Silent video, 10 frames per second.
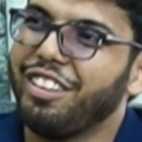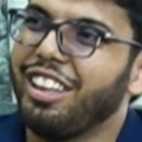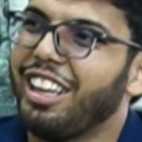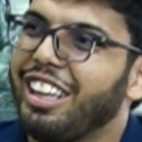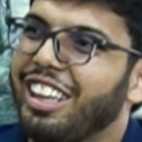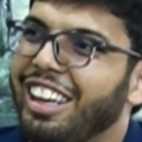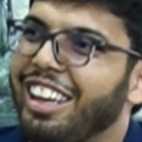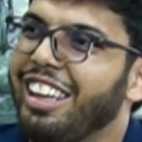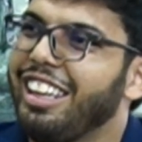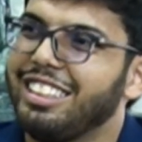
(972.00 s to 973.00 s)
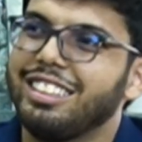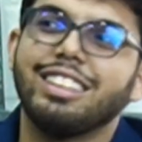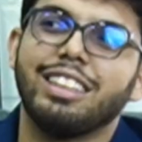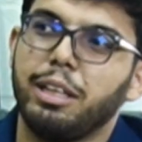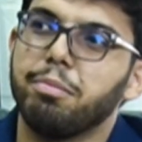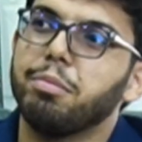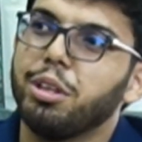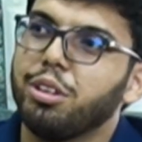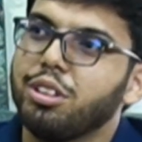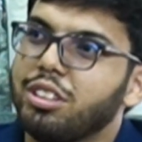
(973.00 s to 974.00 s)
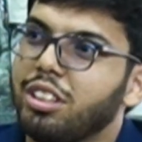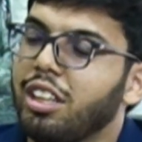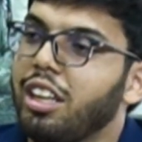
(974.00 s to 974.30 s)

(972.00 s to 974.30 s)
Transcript: feel like it's the same, because